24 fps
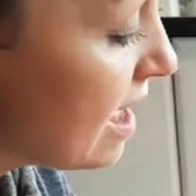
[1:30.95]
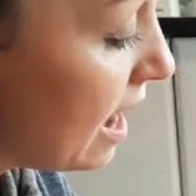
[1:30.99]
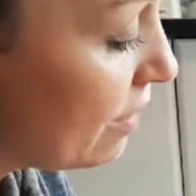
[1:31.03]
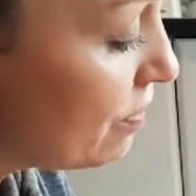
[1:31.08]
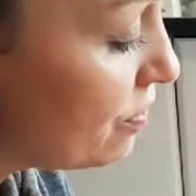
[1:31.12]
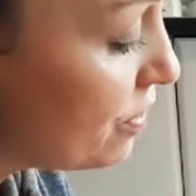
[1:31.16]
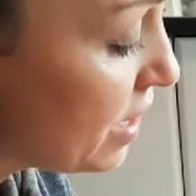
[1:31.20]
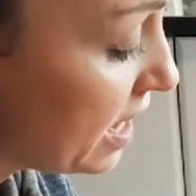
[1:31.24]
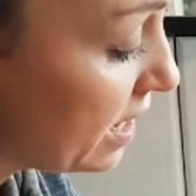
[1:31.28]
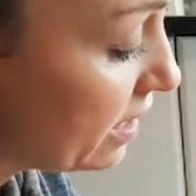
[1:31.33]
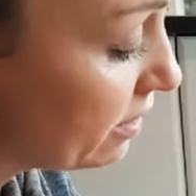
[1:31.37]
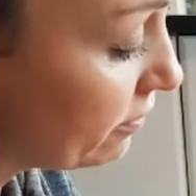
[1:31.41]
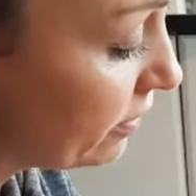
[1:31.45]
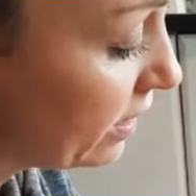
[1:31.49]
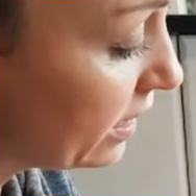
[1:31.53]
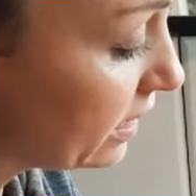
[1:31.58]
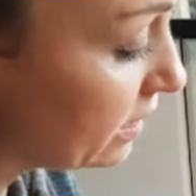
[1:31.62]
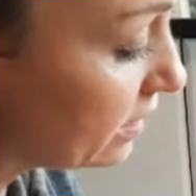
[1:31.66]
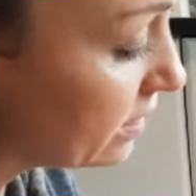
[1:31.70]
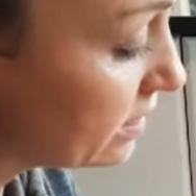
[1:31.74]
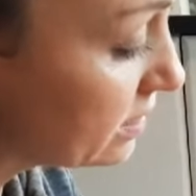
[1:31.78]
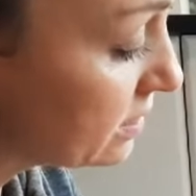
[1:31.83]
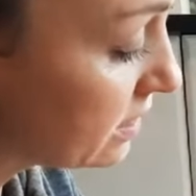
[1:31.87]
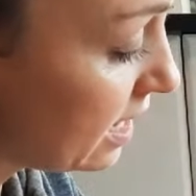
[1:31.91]
and then I
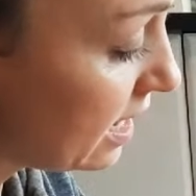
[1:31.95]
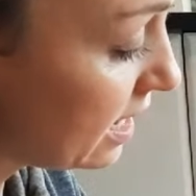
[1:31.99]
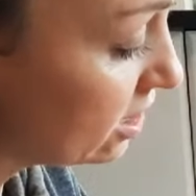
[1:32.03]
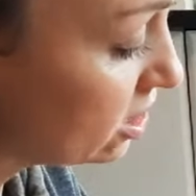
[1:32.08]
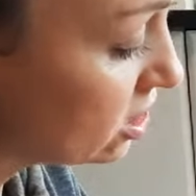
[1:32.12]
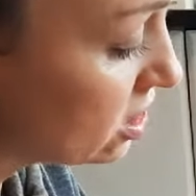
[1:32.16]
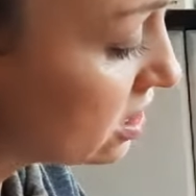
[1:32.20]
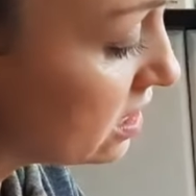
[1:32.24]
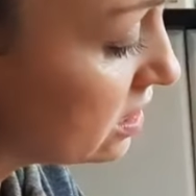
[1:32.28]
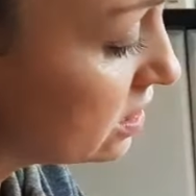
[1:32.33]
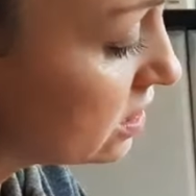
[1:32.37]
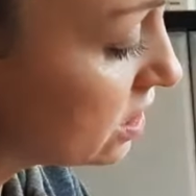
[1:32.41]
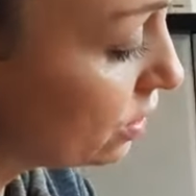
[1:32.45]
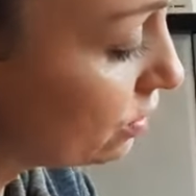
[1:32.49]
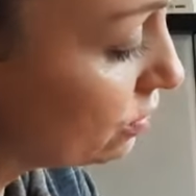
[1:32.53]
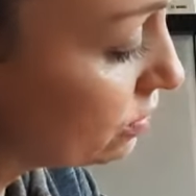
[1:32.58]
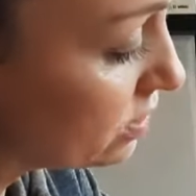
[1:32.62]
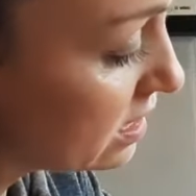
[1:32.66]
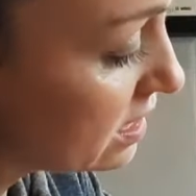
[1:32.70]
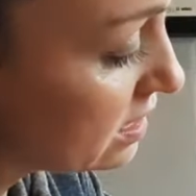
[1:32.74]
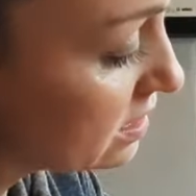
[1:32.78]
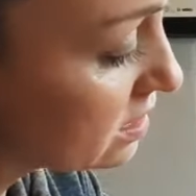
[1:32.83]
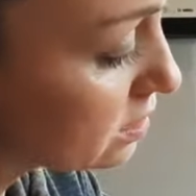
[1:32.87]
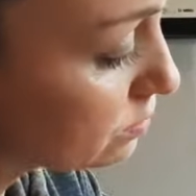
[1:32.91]
realised that actually you don't
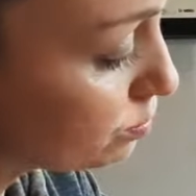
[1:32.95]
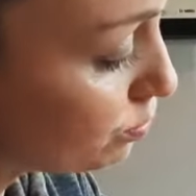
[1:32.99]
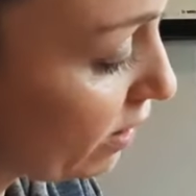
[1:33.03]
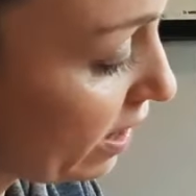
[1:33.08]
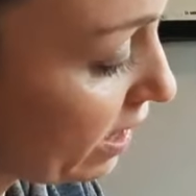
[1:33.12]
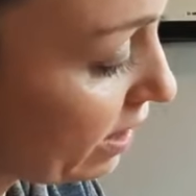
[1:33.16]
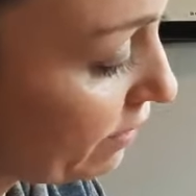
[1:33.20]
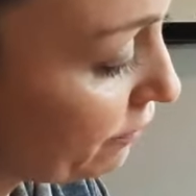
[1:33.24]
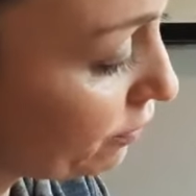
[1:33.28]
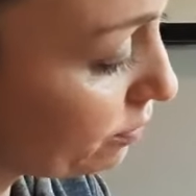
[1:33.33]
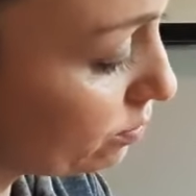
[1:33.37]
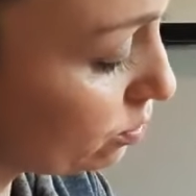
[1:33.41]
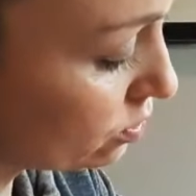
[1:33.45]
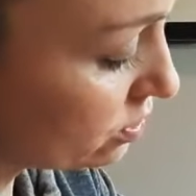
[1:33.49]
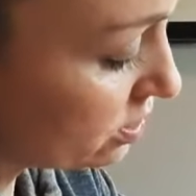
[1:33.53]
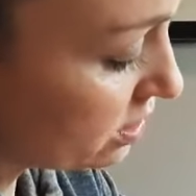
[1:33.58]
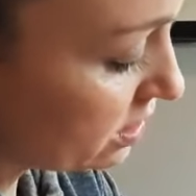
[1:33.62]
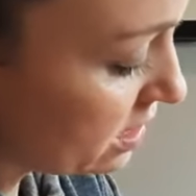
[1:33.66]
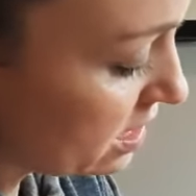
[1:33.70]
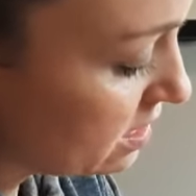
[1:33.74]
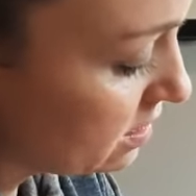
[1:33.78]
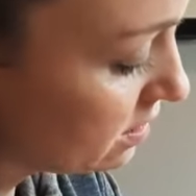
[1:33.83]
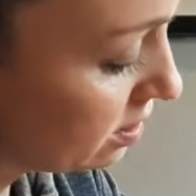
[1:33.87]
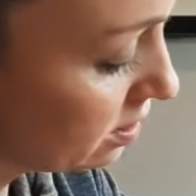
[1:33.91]
need to spray it from
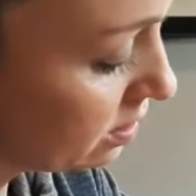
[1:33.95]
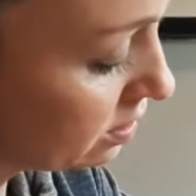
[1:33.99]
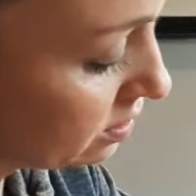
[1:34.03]
underneath.